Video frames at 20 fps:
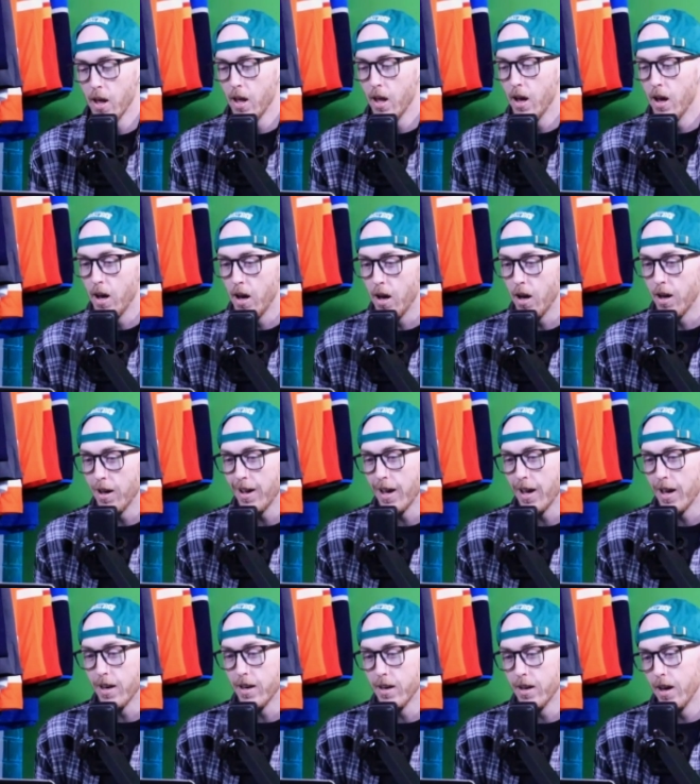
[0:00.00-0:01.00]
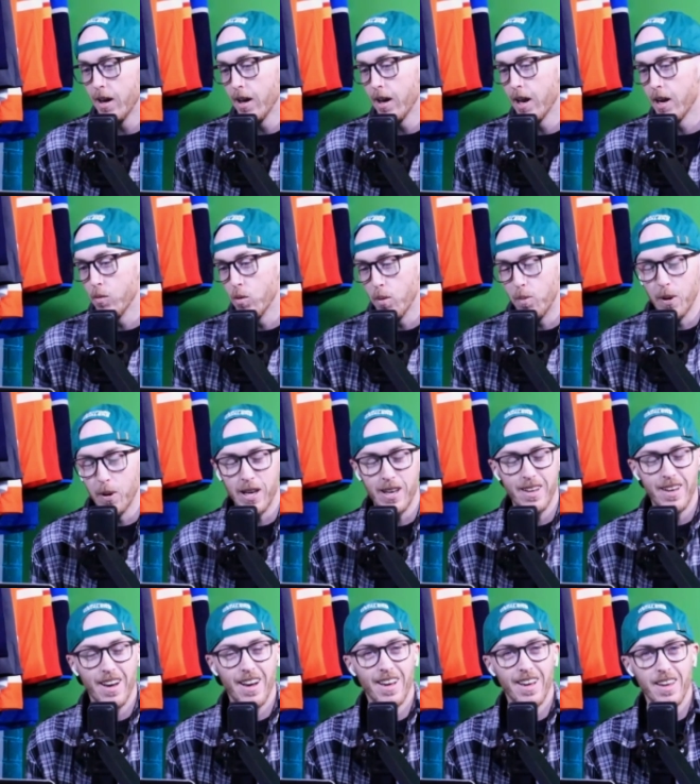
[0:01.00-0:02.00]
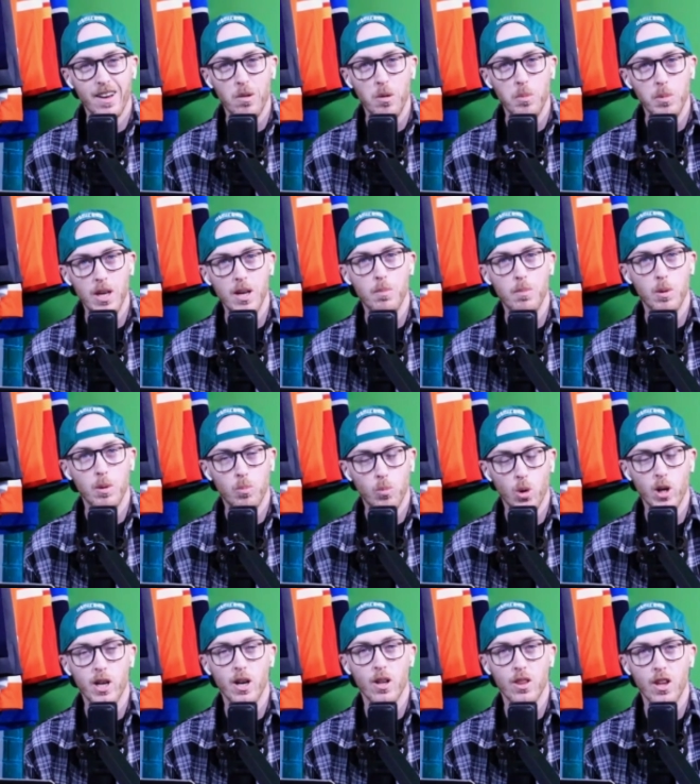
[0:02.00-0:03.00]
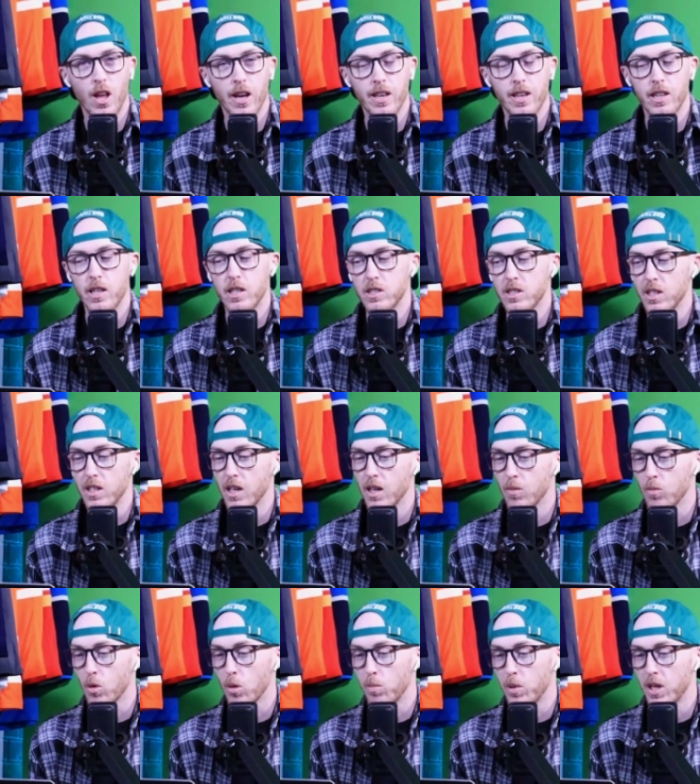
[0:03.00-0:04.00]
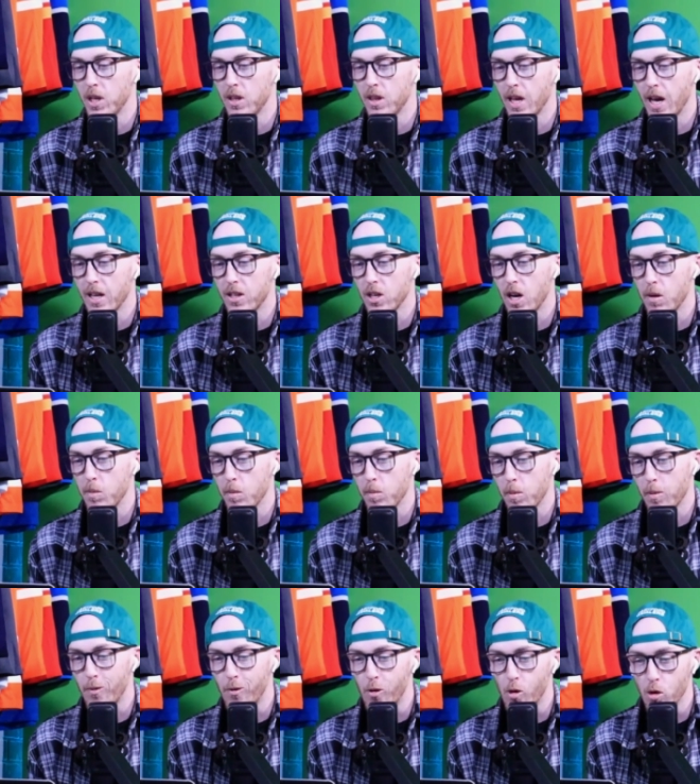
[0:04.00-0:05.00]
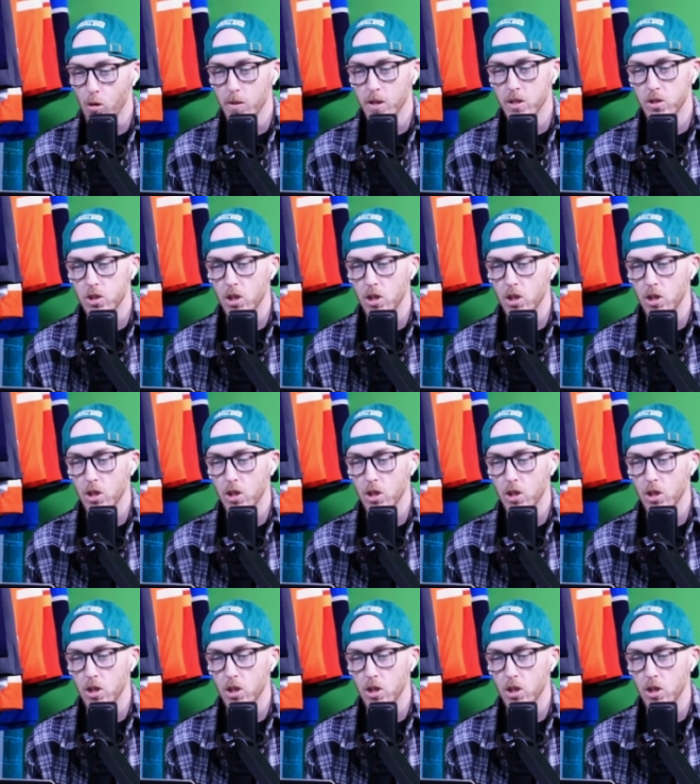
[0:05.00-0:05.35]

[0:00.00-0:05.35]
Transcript: and it'd be pretty unlikely to see him repeat that type of performance.